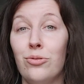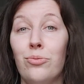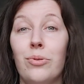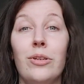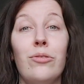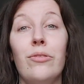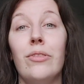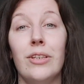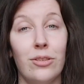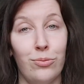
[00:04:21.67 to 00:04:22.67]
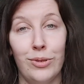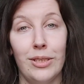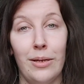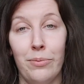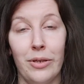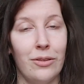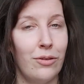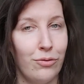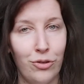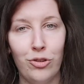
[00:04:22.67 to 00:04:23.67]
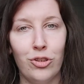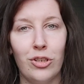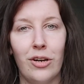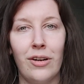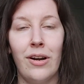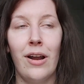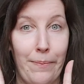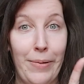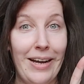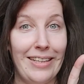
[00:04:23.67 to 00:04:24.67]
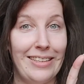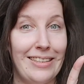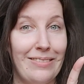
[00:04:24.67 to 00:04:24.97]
to redo this recipe in the future. But